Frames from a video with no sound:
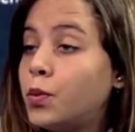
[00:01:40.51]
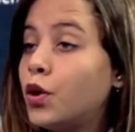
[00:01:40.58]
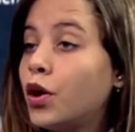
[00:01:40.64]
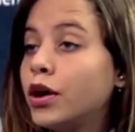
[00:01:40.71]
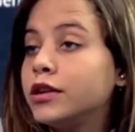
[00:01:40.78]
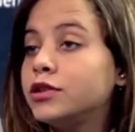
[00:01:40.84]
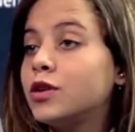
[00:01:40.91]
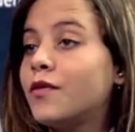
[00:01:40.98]

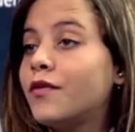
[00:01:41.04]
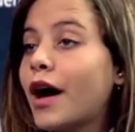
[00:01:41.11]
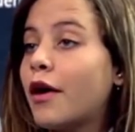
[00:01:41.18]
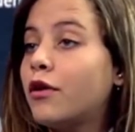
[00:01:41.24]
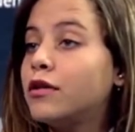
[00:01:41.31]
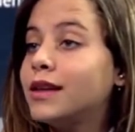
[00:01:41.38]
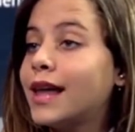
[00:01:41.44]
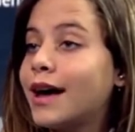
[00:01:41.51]
point of
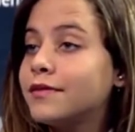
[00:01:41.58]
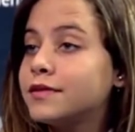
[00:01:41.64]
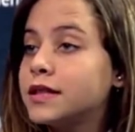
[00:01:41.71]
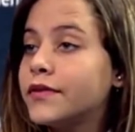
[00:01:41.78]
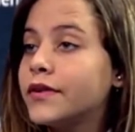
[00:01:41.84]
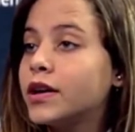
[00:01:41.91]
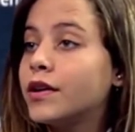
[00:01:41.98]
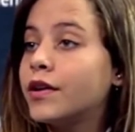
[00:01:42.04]
our
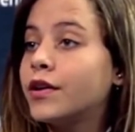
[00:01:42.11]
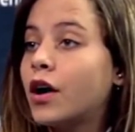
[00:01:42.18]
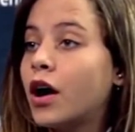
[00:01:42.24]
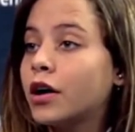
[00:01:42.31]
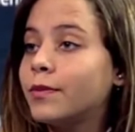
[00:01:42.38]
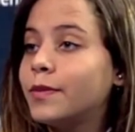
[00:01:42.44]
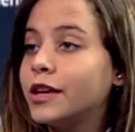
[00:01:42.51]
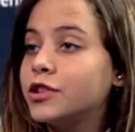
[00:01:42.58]
lives living under
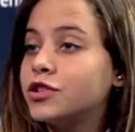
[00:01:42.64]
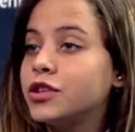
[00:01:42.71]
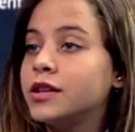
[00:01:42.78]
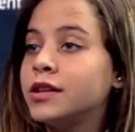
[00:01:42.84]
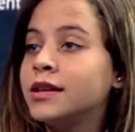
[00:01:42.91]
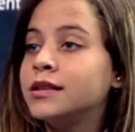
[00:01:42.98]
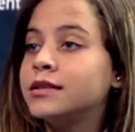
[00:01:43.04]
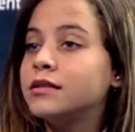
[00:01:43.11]

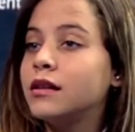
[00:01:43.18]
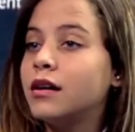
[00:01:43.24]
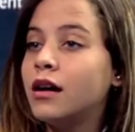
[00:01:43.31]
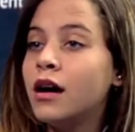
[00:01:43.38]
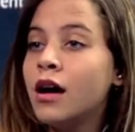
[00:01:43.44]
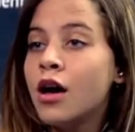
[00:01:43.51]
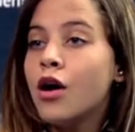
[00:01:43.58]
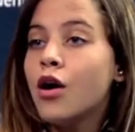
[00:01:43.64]
occupation is
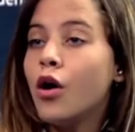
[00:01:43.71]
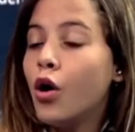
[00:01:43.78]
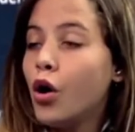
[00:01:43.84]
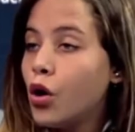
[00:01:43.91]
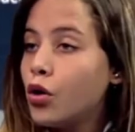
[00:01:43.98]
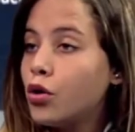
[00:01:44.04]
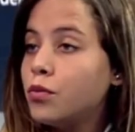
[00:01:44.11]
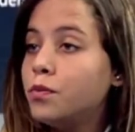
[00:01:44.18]
a
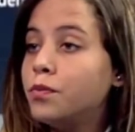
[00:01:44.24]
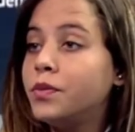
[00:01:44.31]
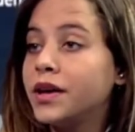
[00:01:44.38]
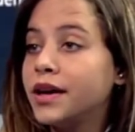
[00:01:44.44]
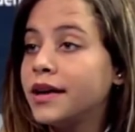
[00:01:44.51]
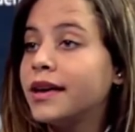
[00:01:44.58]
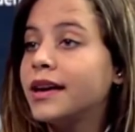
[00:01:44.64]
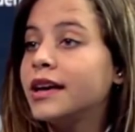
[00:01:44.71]
whole
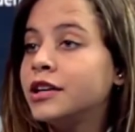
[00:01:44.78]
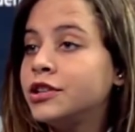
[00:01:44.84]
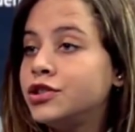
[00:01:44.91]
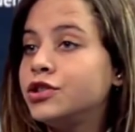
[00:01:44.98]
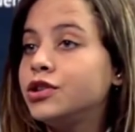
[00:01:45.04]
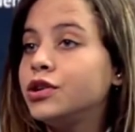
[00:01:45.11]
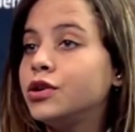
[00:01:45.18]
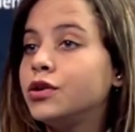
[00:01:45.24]
big
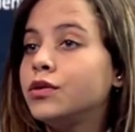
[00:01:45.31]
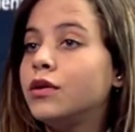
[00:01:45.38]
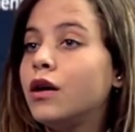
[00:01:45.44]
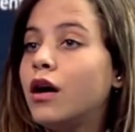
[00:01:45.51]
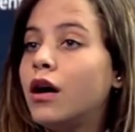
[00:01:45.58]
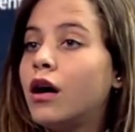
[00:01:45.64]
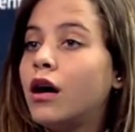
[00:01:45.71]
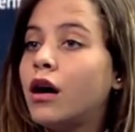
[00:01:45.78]
issue